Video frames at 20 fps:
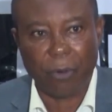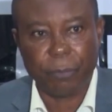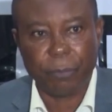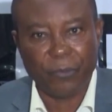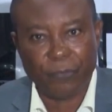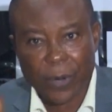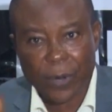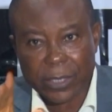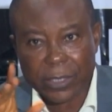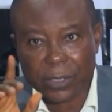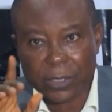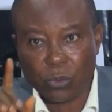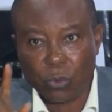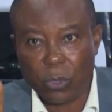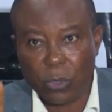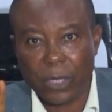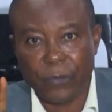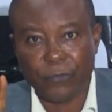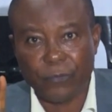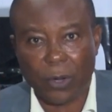before it is too
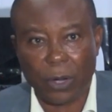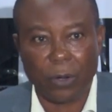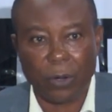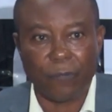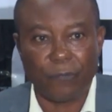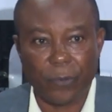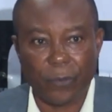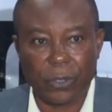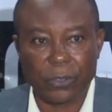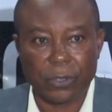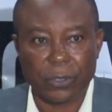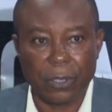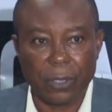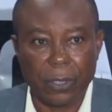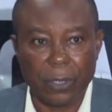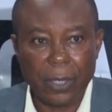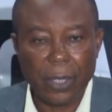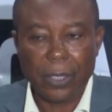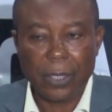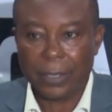late for all of us.
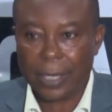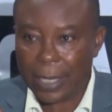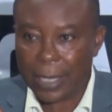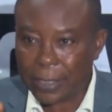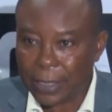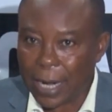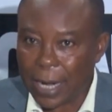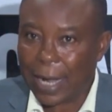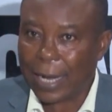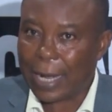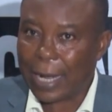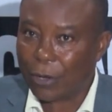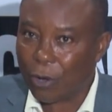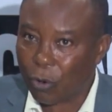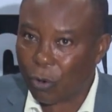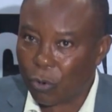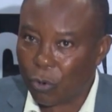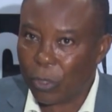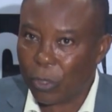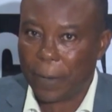Nigeria cannot
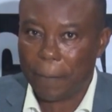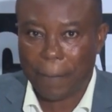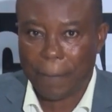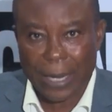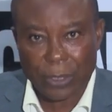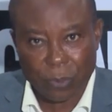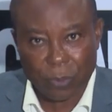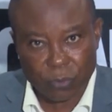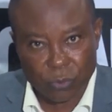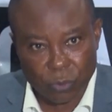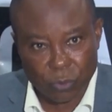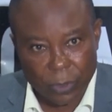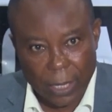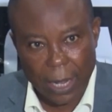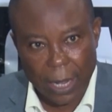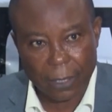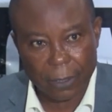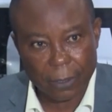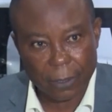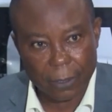go the path of
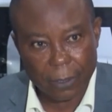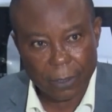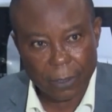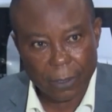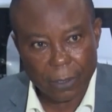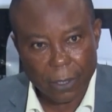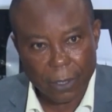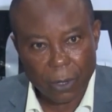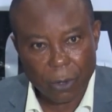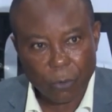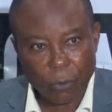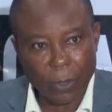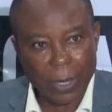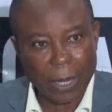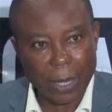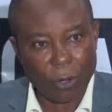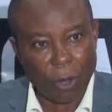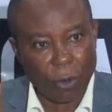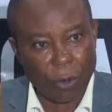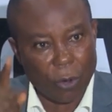Sudan. We
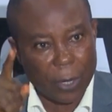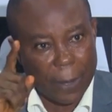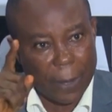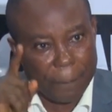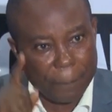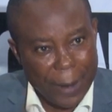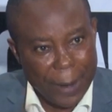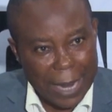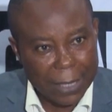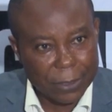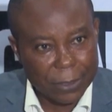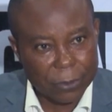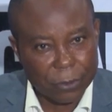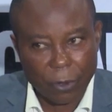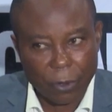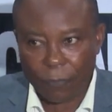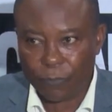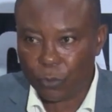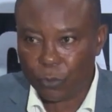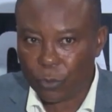cannot go the path
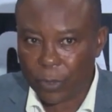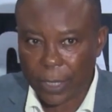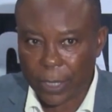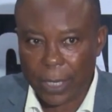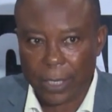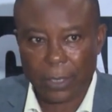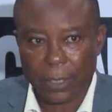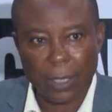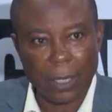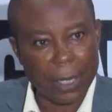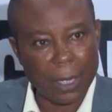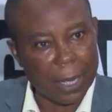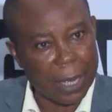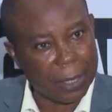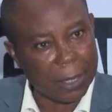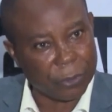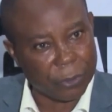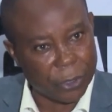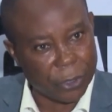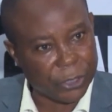of Ukraine
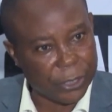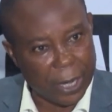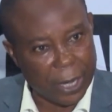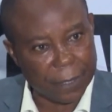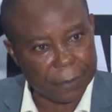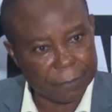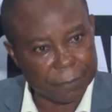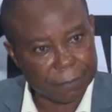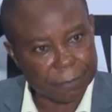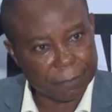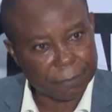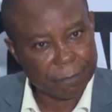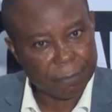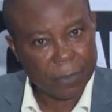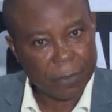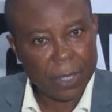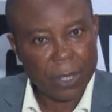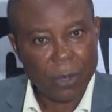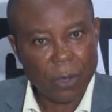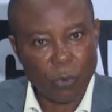and Russia.
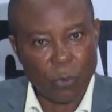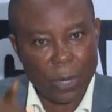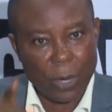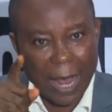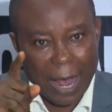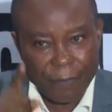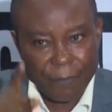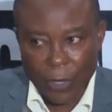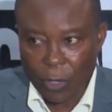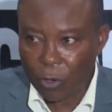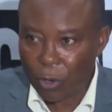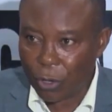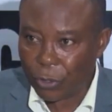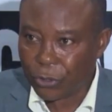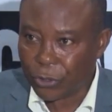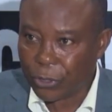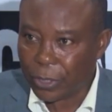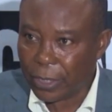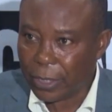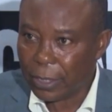We have a
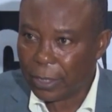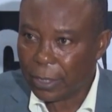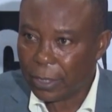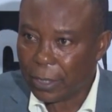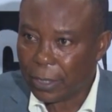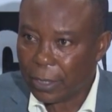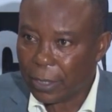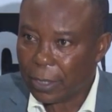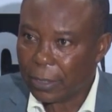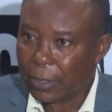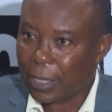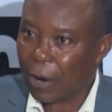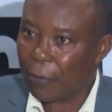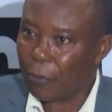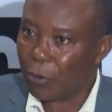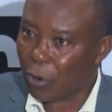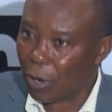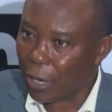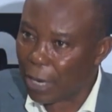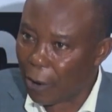country that we
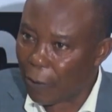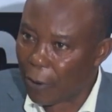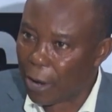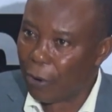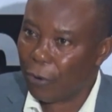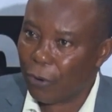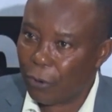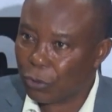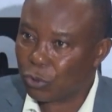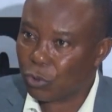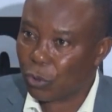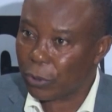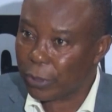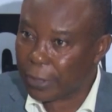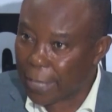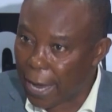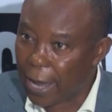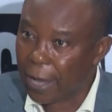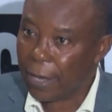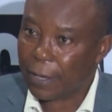call our own
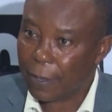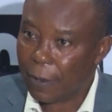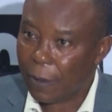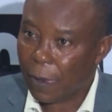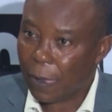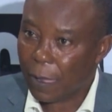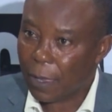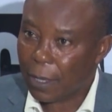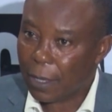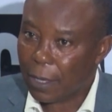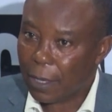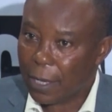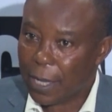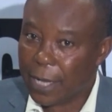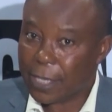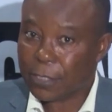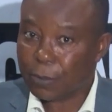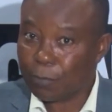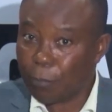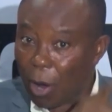today.
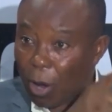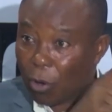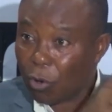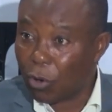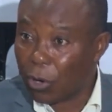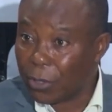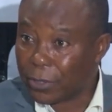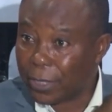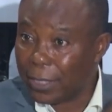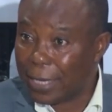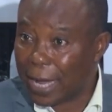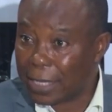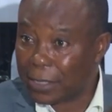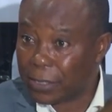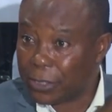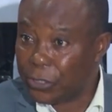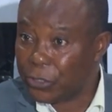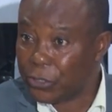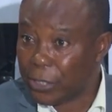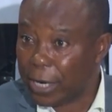A small country like
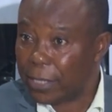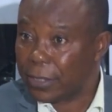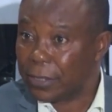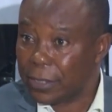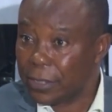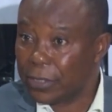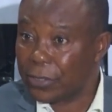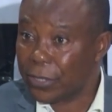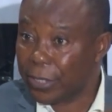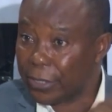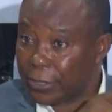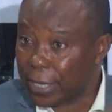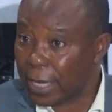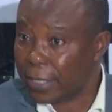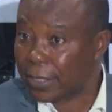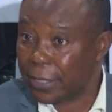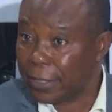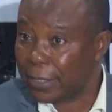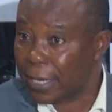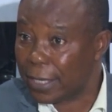Seychelles is
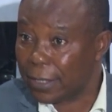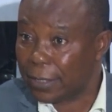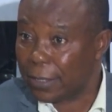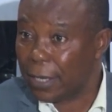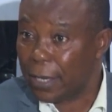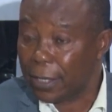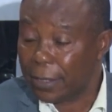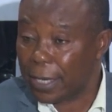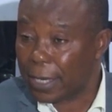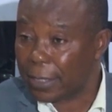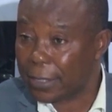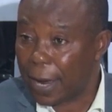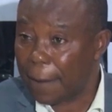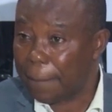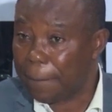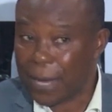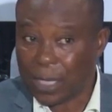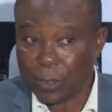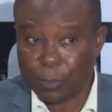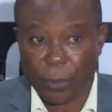rejecting Nigerian
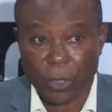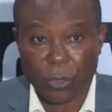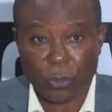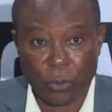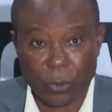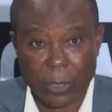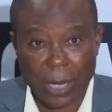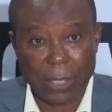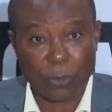passport holders.